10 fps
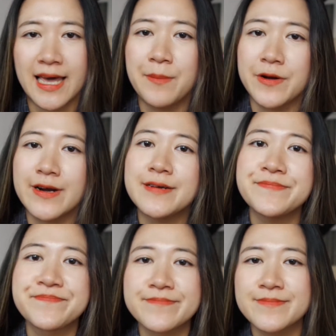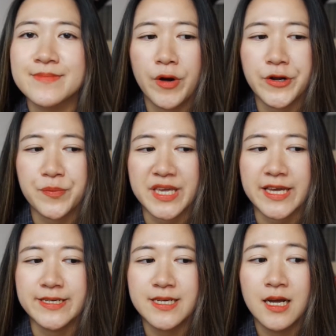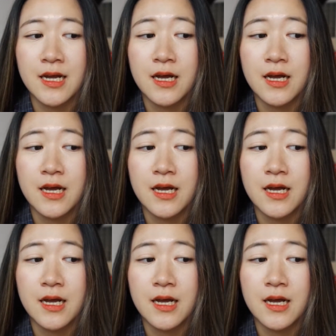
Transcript: camera. Where to begin?